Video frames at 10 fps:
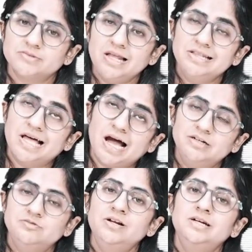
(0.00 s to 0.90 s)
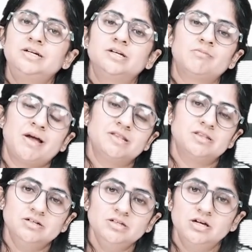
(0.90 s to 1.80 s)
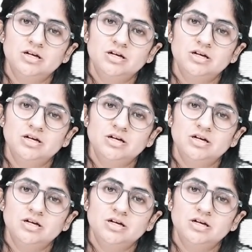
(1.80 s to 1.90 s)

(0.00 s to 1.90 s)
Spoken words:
and that will determine the